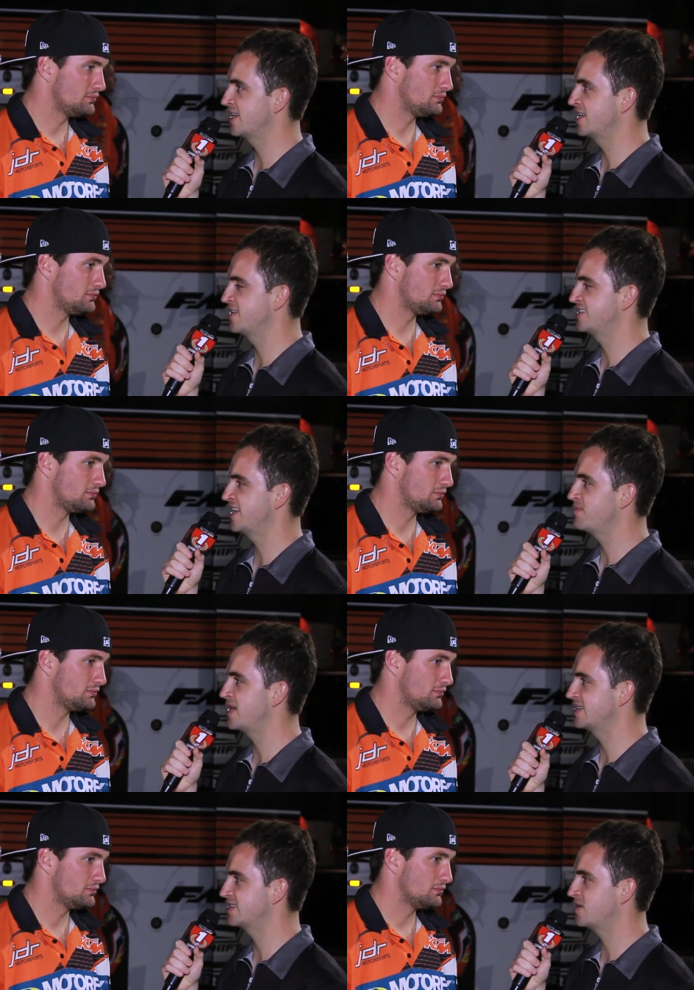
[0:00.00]
Speaker 1: your new
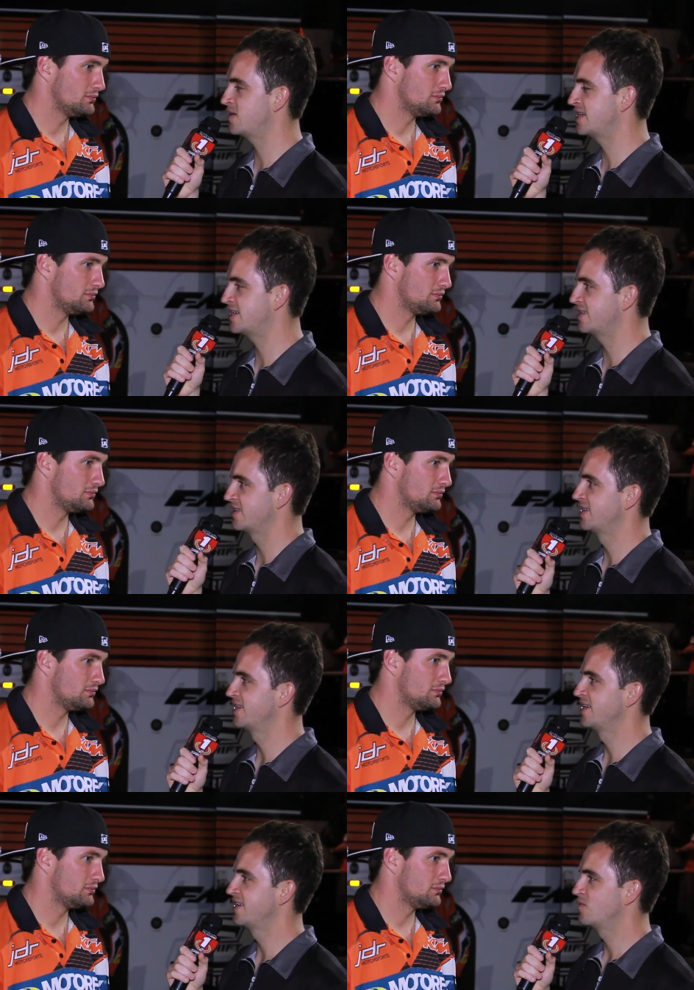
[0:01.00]
teammate. So, uh,
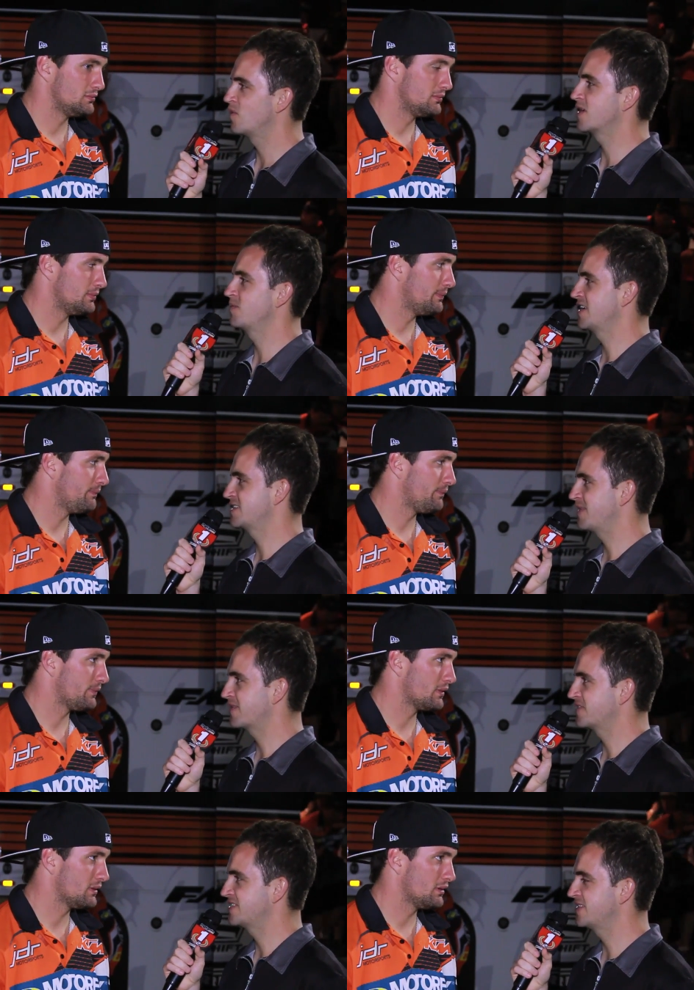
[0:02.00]
what can we
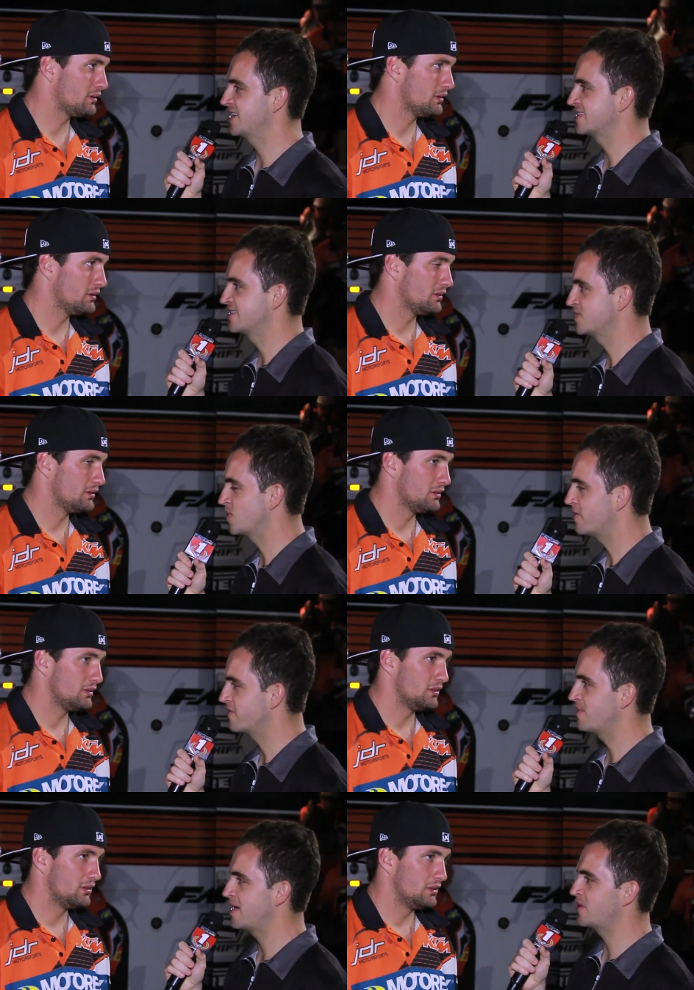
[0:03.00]
expect for 2012
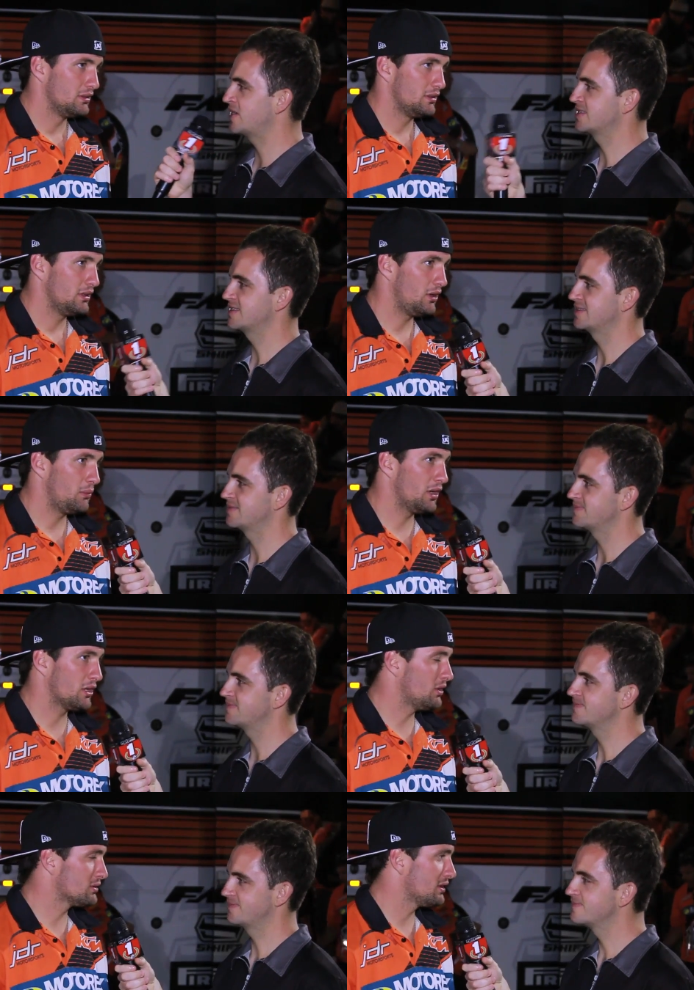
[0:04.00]
from Matma?
Speaker 2: Oh, my
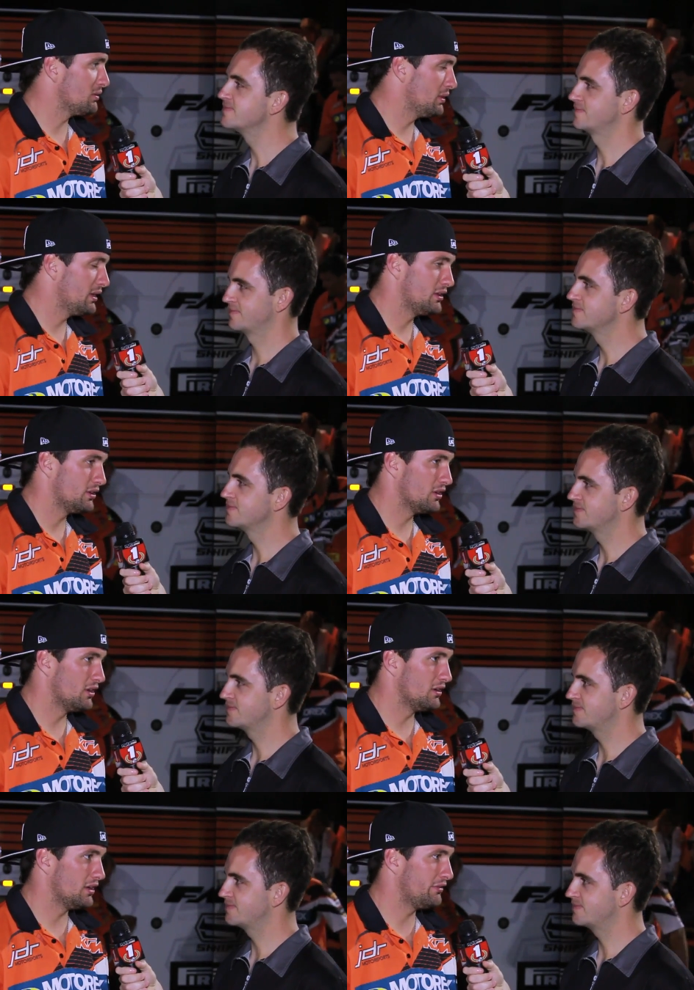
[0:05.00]
goals are to win. You
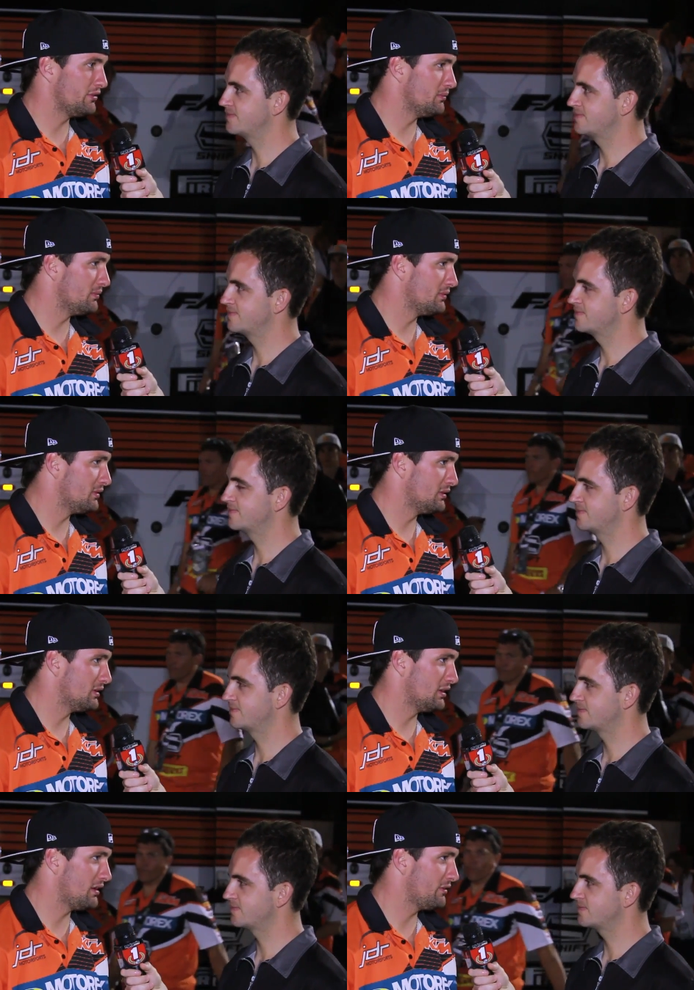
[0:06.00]
know, nothing,
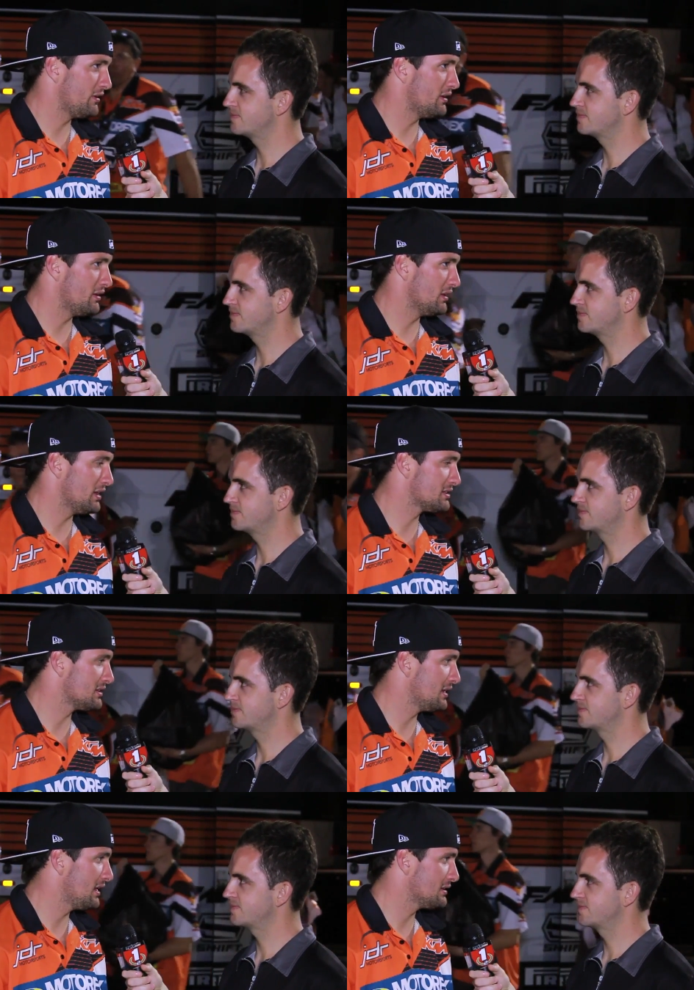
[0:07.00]
nothing less
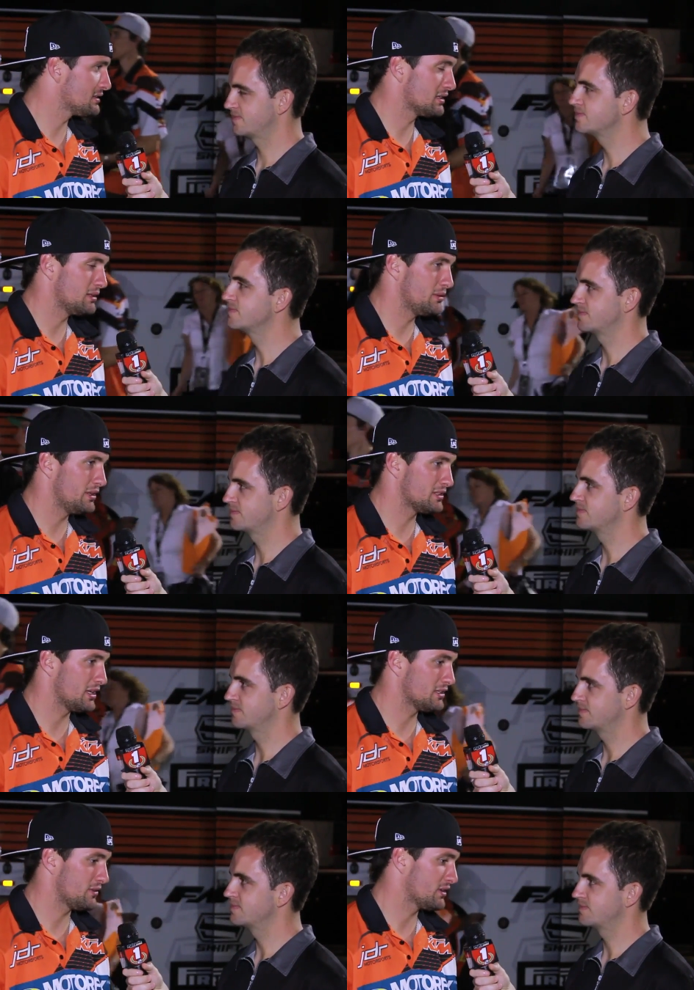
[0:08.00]
than that is going to be
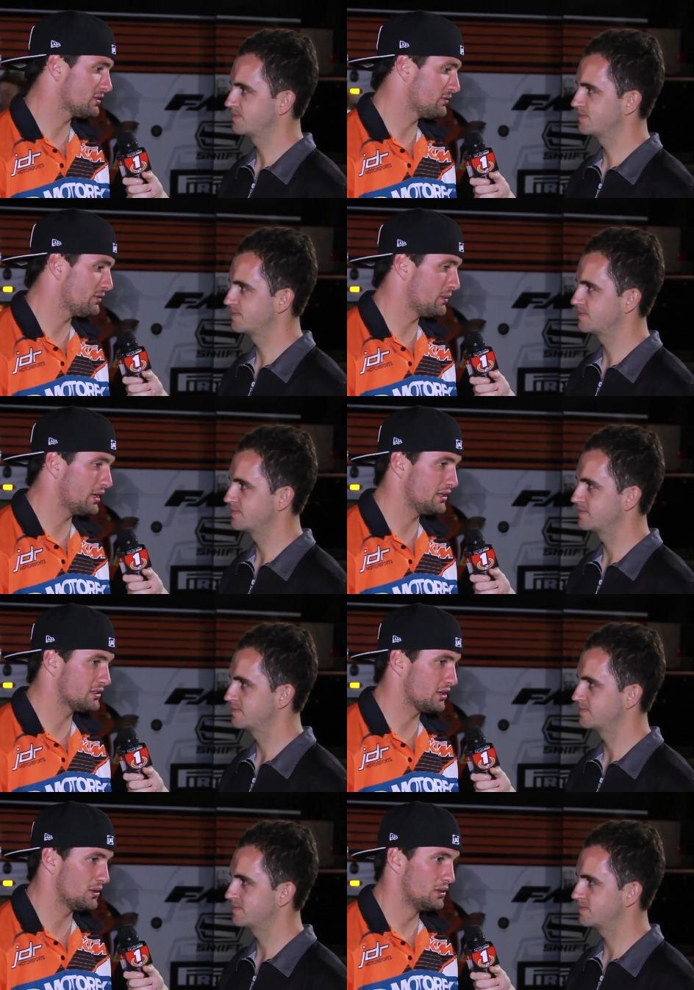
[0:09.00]
satisfaction for me.
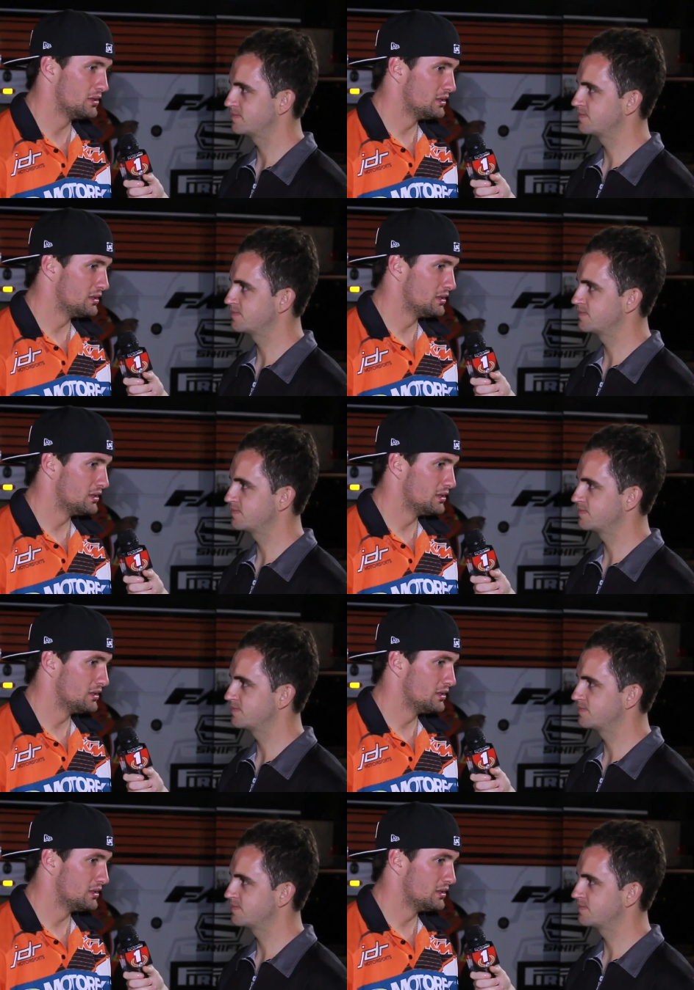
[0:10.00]
So,